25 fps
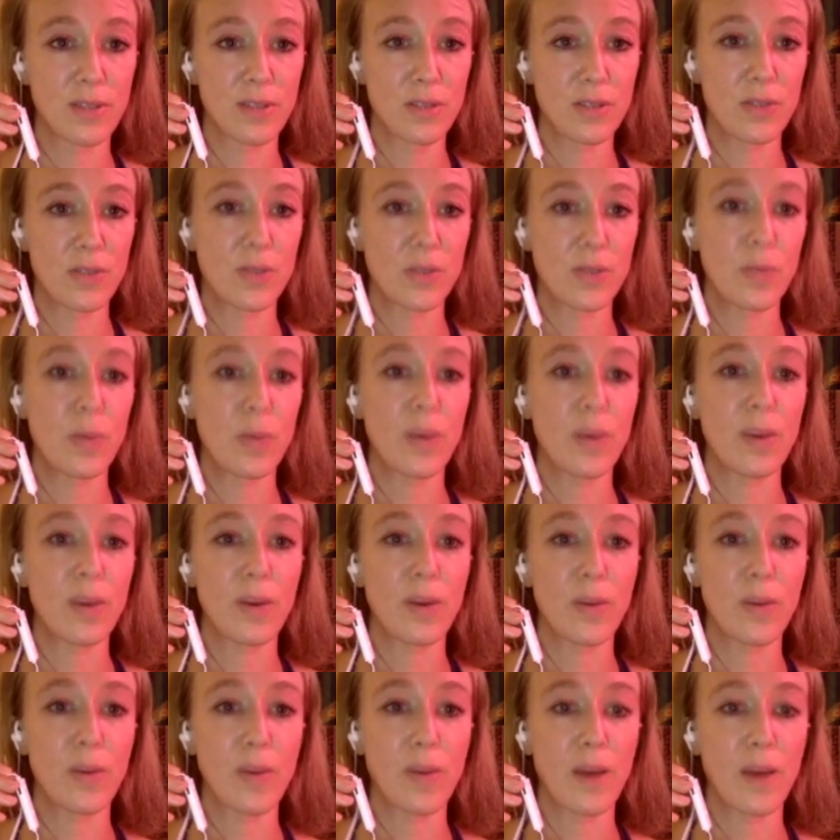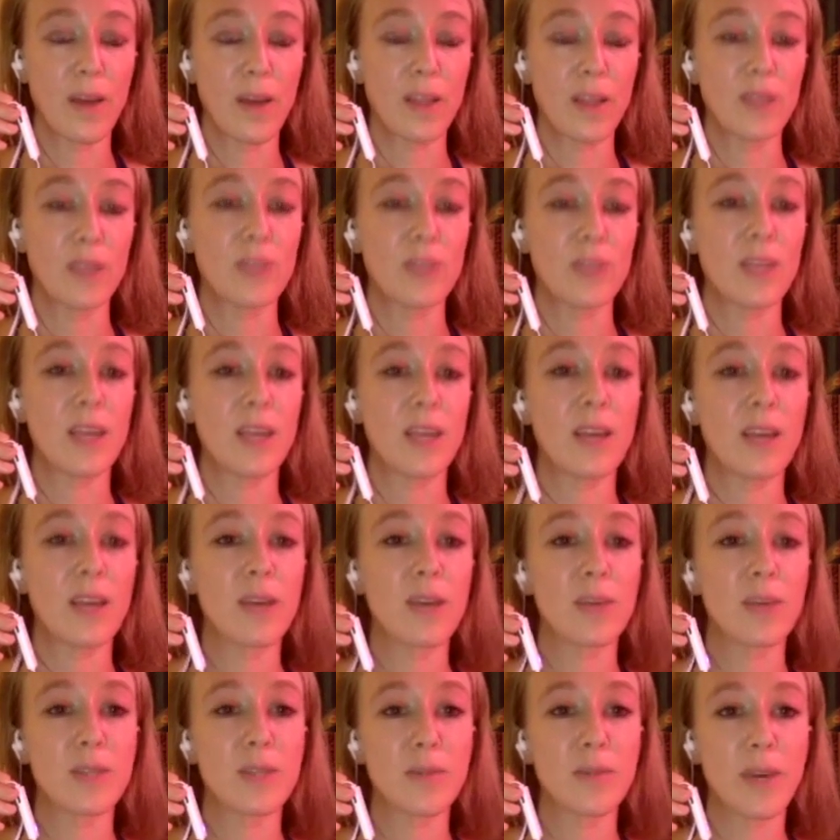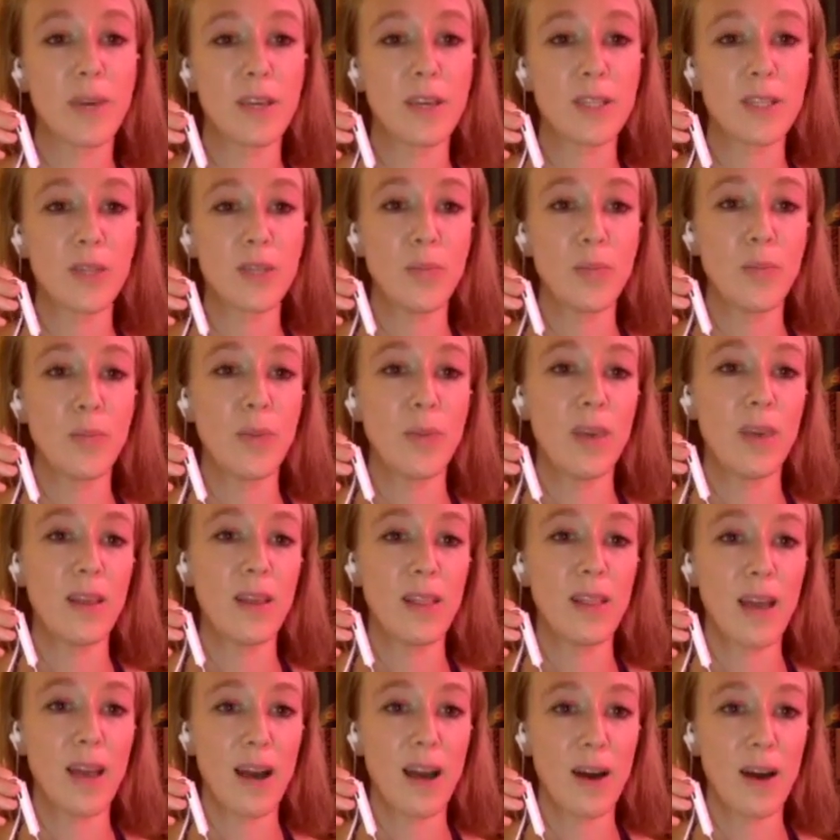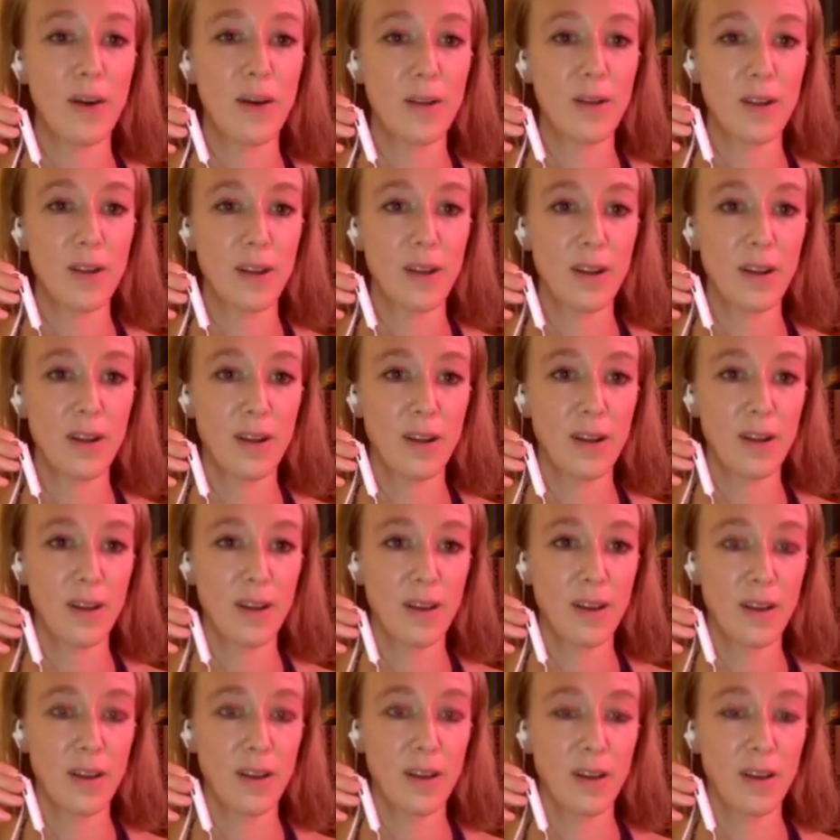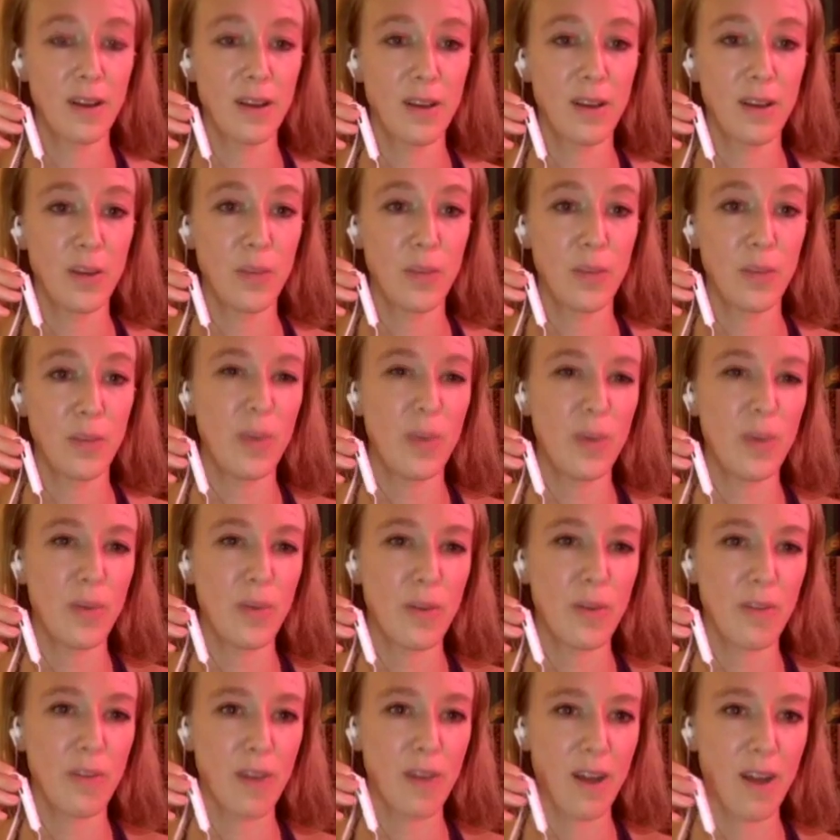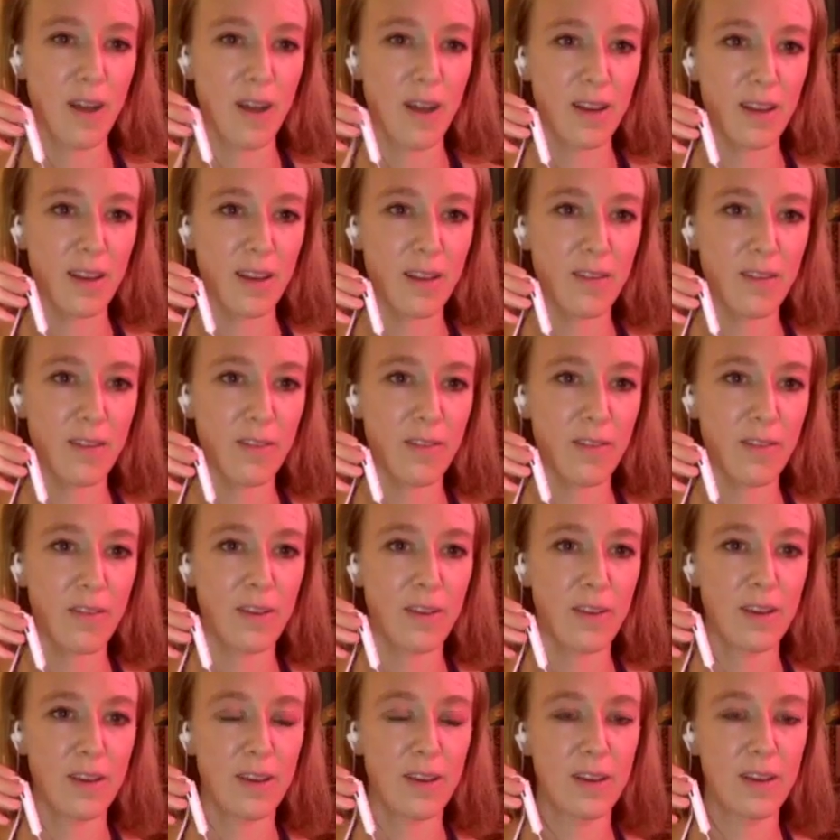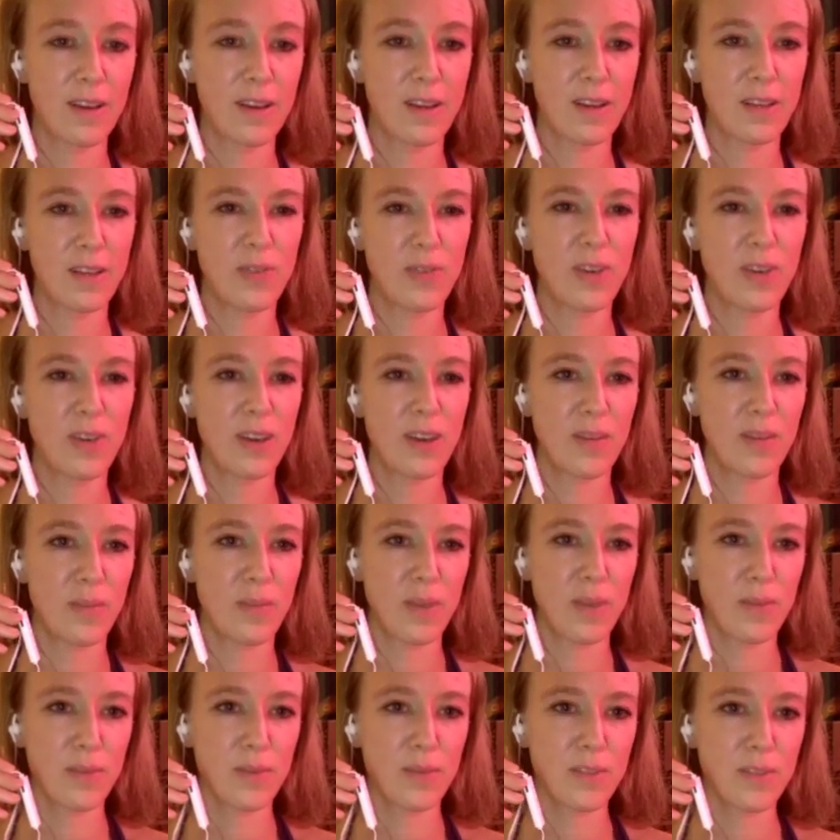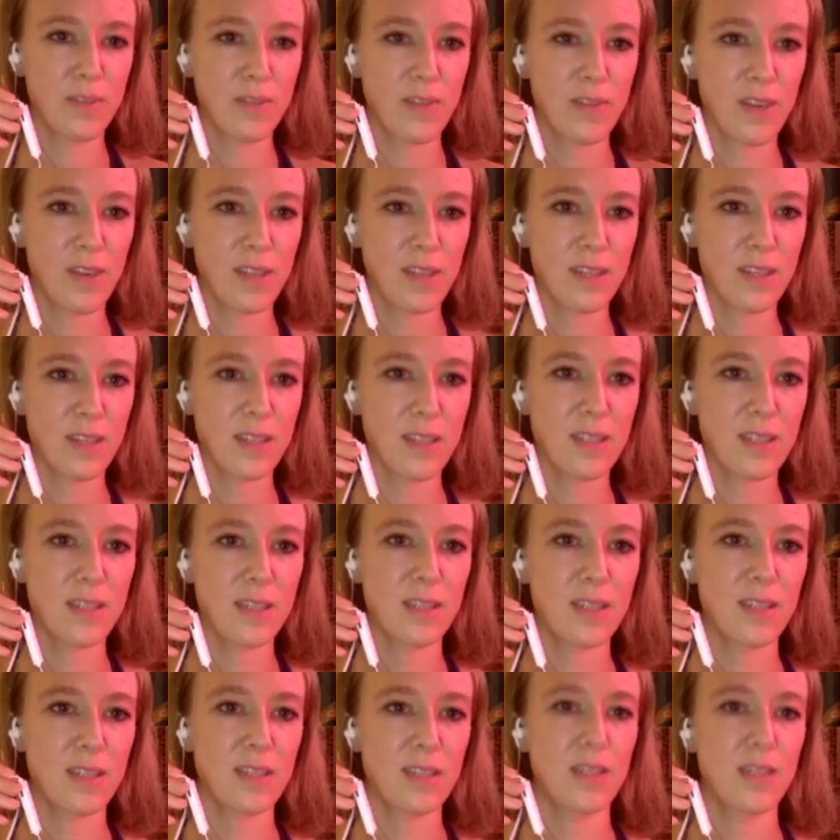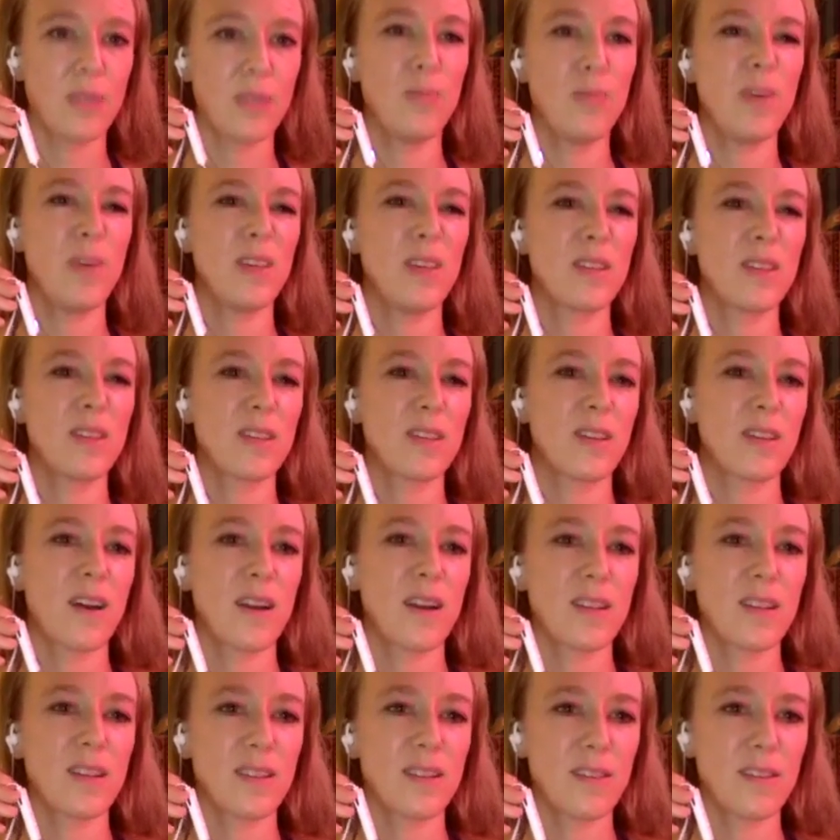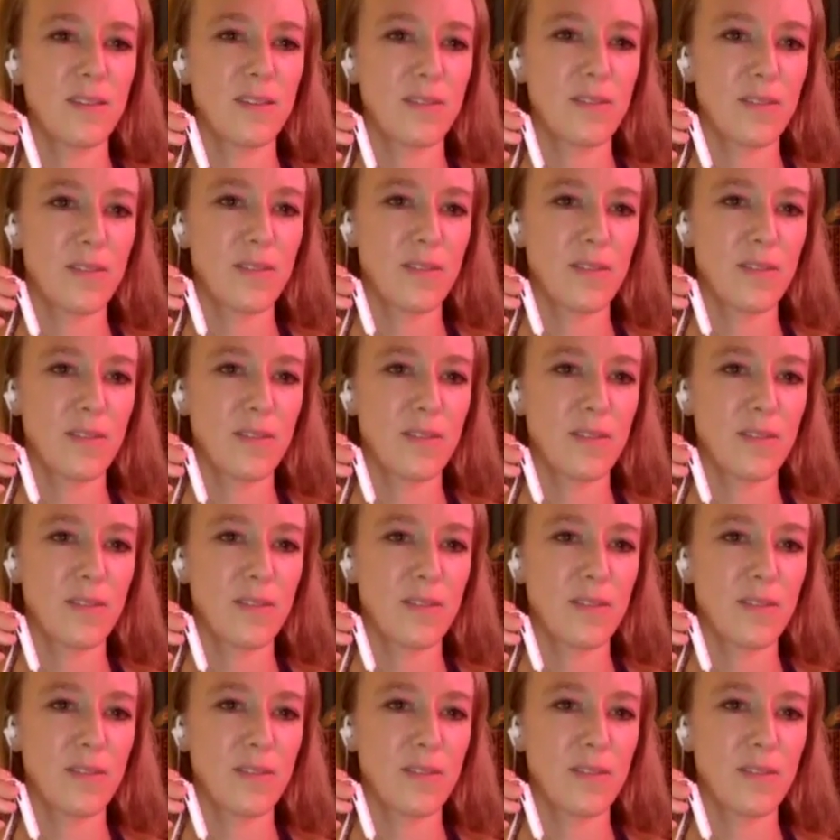You speak your mind. You take up space. You be loud. You be provocative. Get in people's faces. Be seductive.